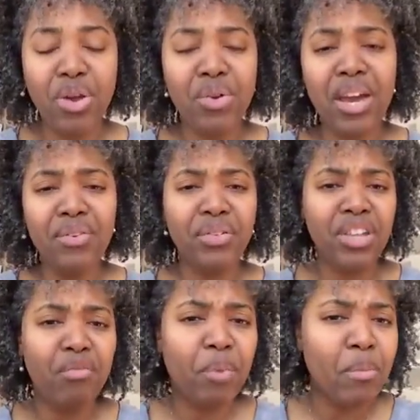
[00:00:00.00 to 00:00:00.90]
where you give
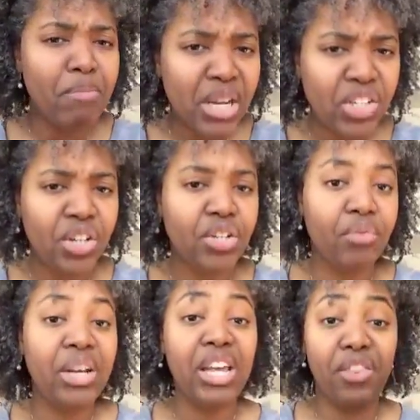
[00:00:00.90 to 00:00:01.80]
yourself permission to
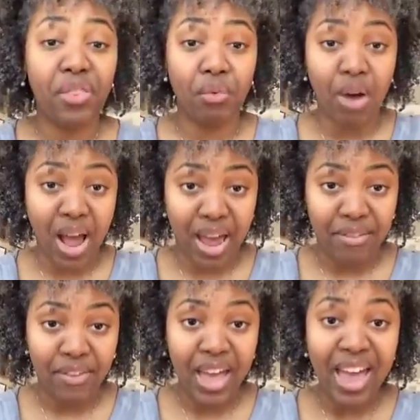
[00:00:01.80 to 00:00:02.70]
really thrive.